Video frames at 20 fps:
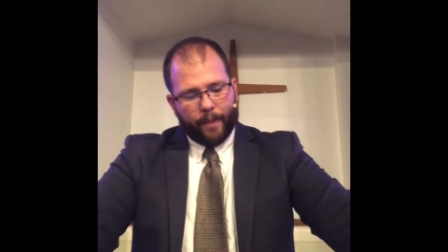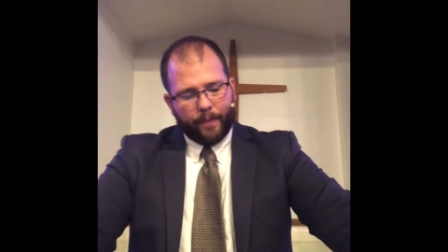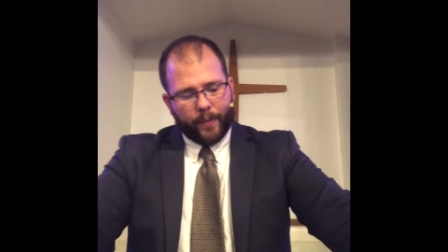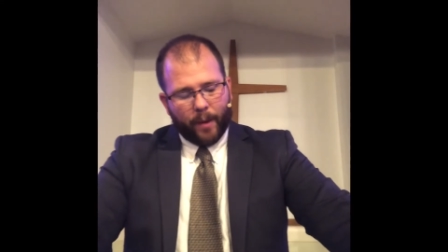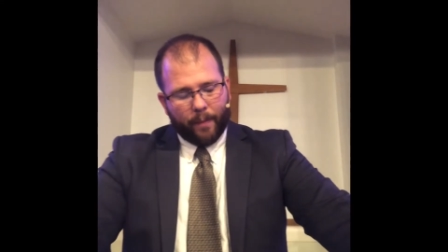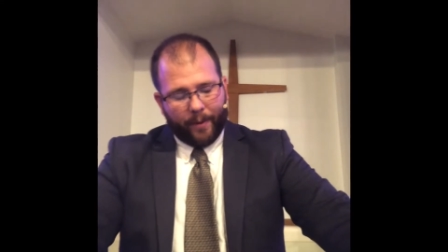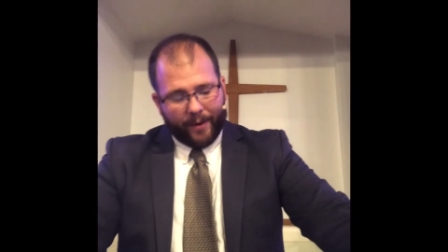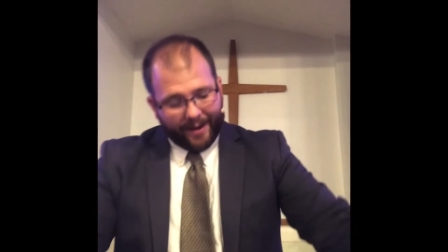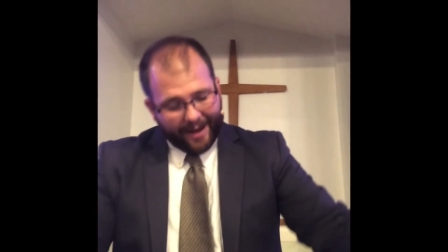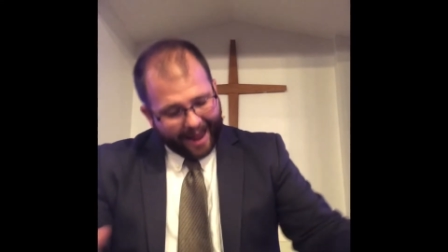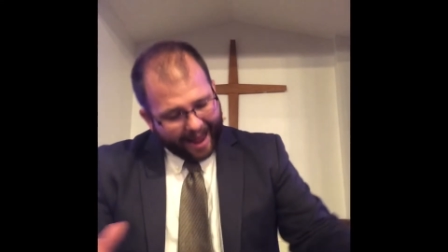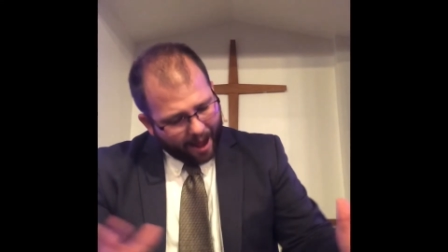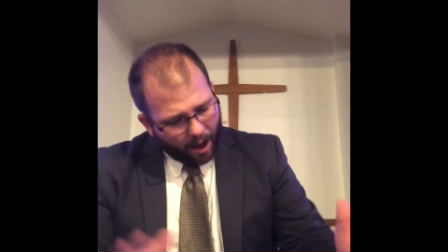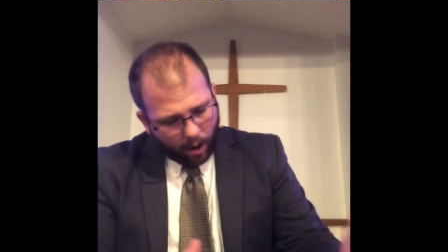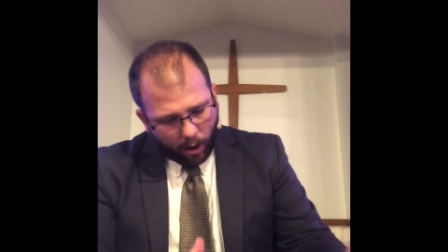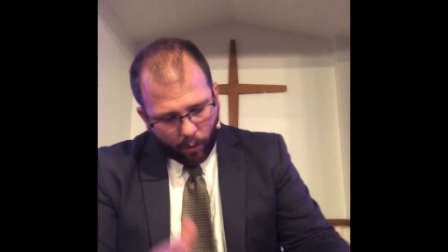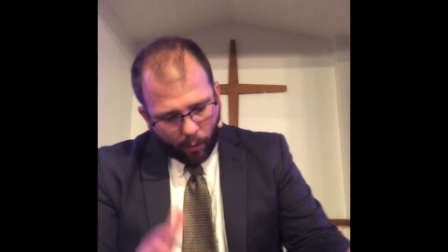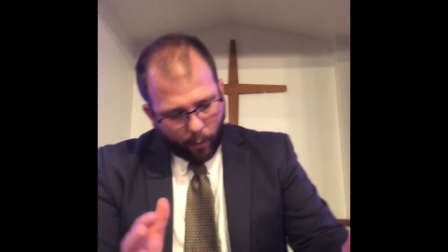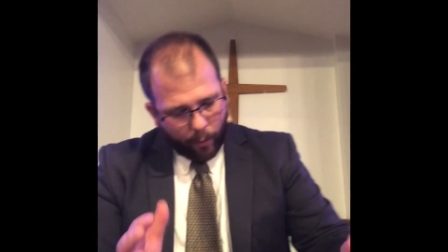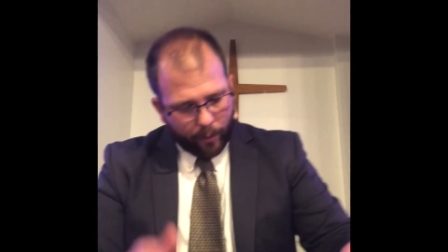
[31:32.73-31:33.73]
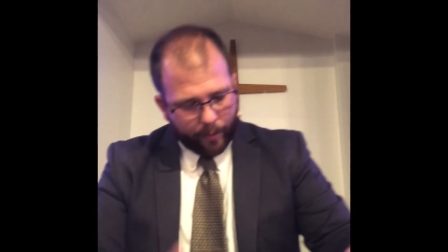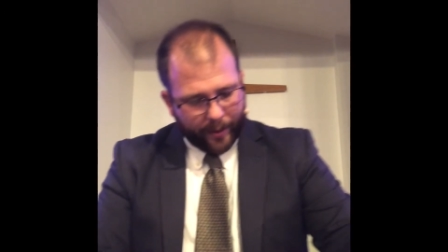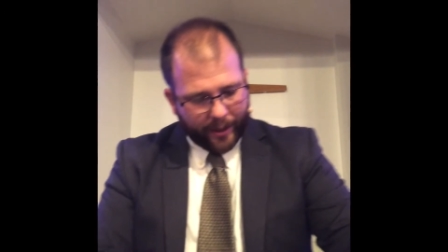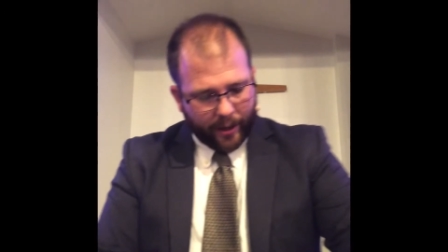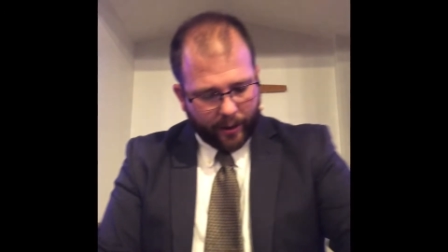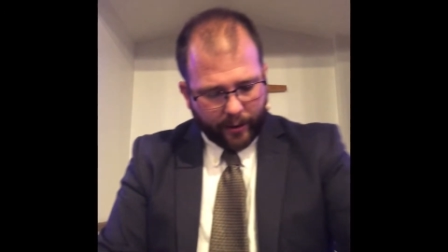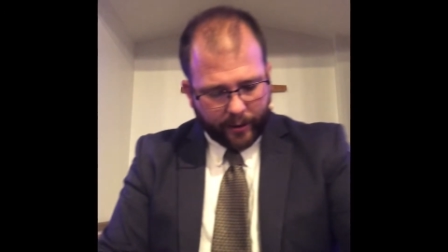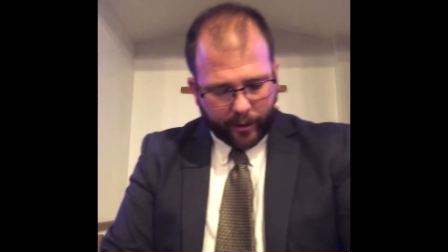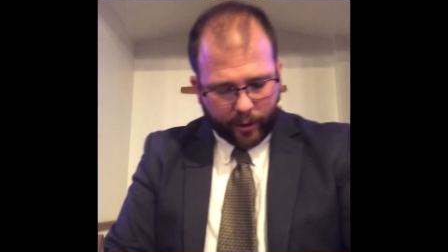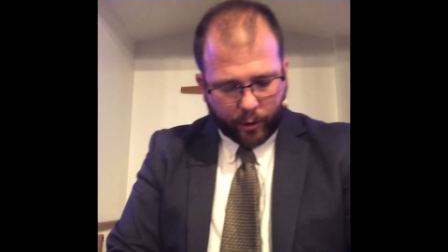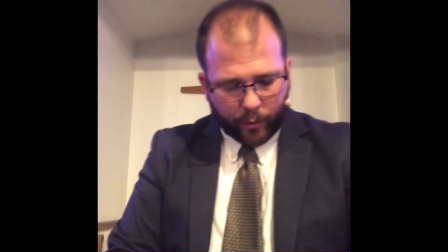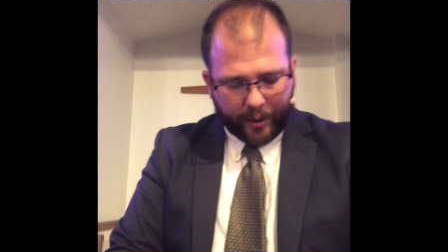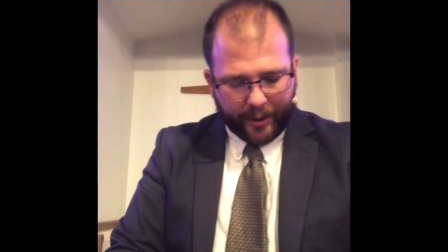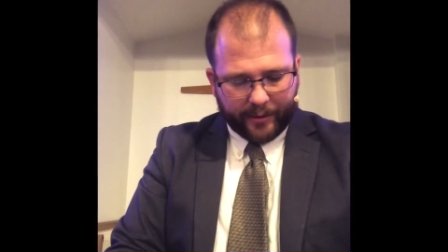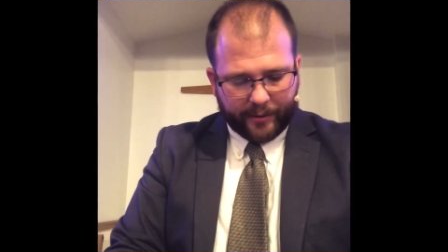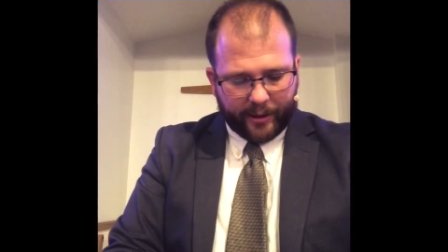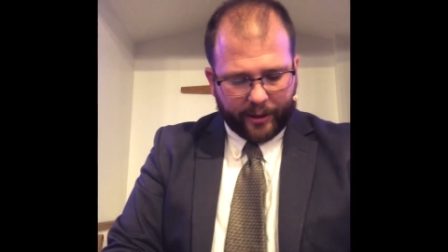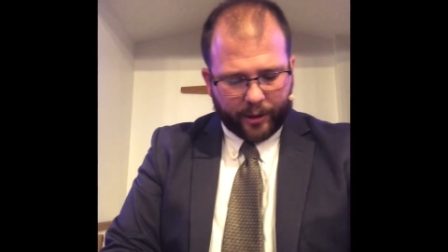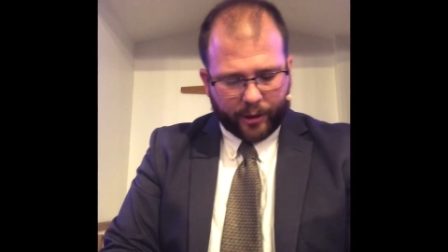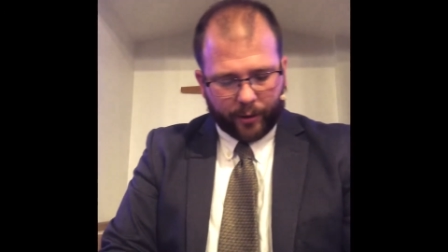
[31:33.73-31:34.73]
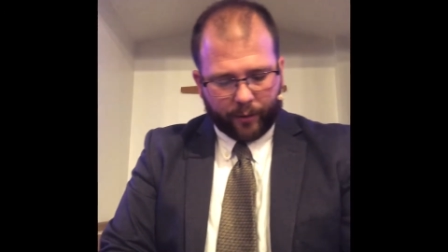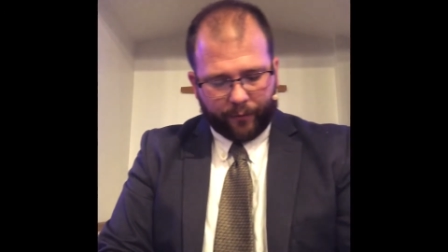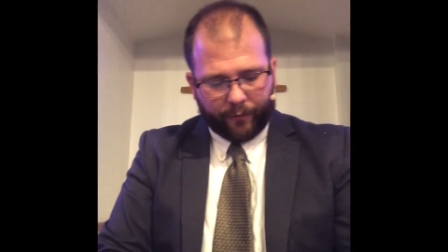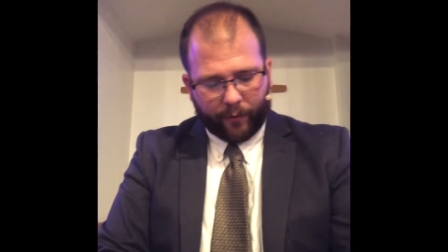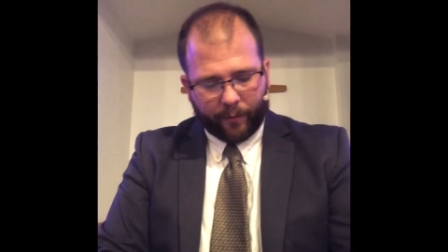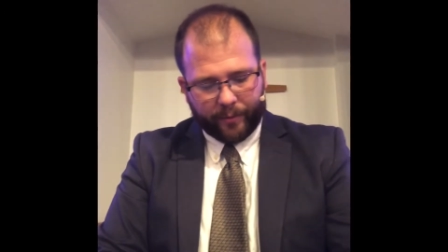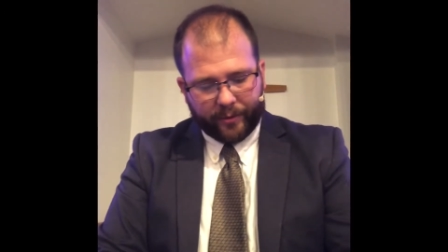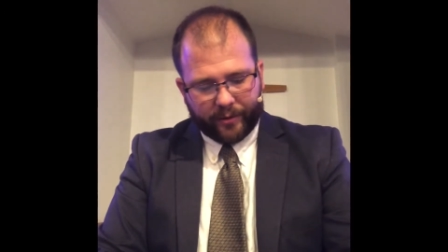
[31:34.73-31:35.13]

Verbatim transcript: But now we're beginning to transition from